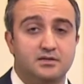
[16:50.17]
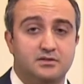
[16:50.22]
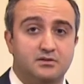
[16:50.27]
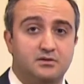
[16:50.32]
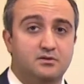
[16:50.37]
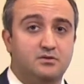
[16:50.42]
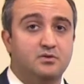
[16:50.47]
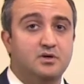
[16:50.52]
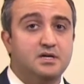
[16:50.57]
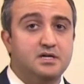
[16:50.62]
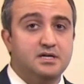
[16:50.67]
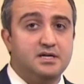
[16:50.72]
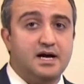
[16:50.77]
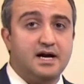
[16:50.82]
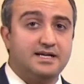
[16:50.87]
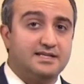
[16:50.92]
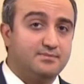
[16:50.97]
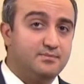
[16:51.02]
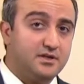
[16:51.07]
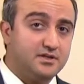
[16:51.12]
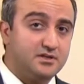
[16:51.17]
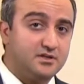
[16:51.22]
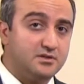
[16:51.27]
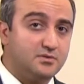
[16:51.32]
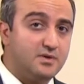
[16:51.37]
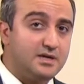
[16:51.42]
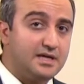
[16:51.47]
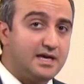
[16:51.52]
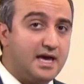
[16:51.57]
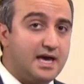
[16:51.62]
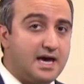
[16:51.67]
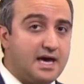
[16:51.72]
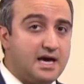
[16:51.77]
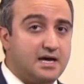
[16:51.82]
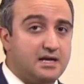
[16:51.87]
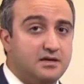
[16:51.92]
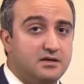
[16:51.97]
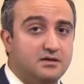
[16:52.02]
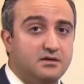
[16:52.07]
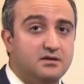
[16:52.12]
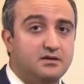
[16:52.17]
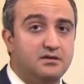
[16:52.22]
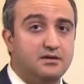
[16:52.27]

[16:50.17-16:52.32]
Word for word: So, as much as we can,